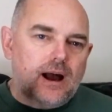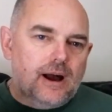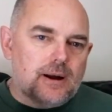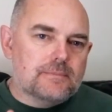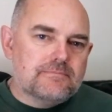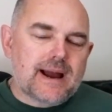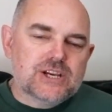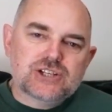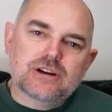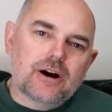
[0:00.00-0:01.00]
uh,
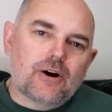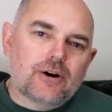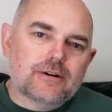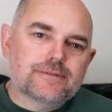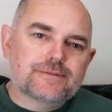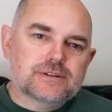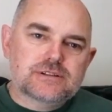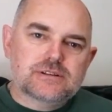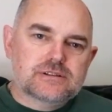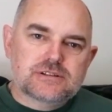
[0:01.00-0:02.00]
mesh of
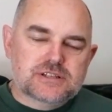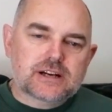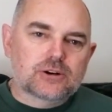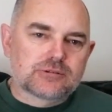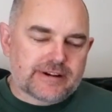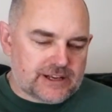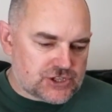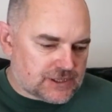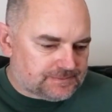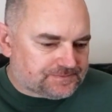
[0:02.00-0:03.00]
signal
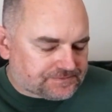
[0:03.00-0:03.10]
range.